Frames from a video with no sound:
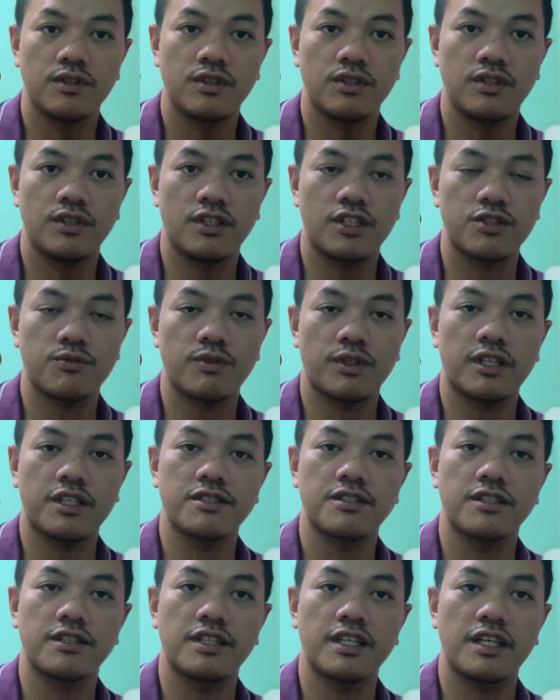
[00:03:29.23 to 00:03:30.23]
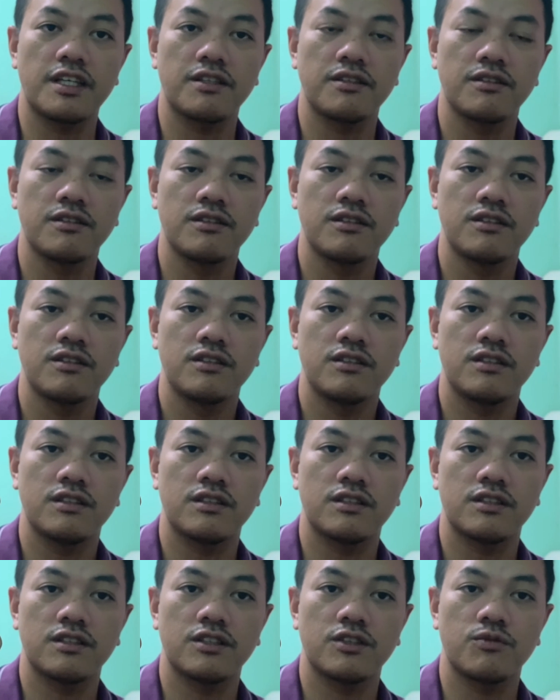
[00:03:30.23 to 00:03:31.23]
as well as the date
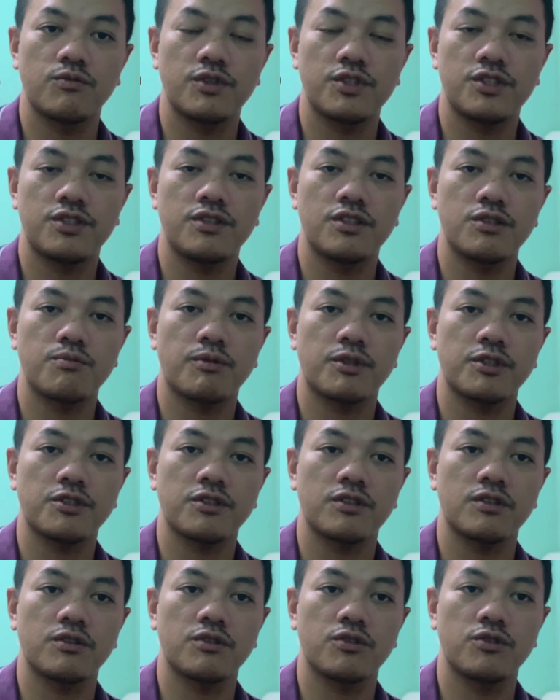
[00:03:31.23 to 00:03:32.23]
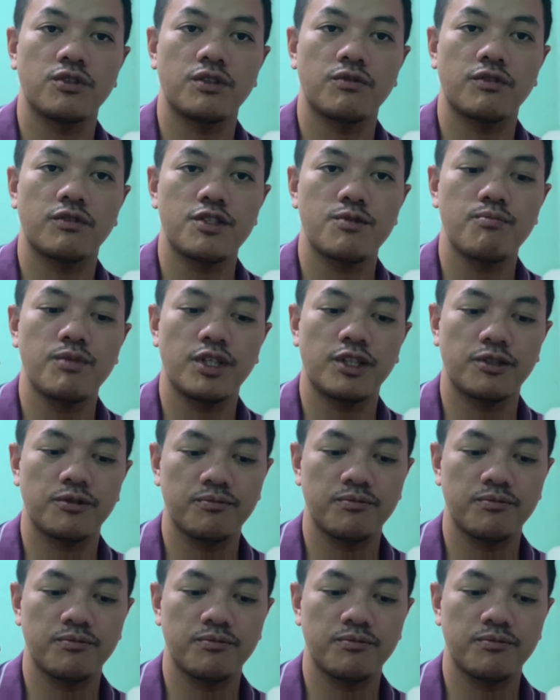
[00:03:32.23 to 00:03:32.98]
in which this particular unit was built.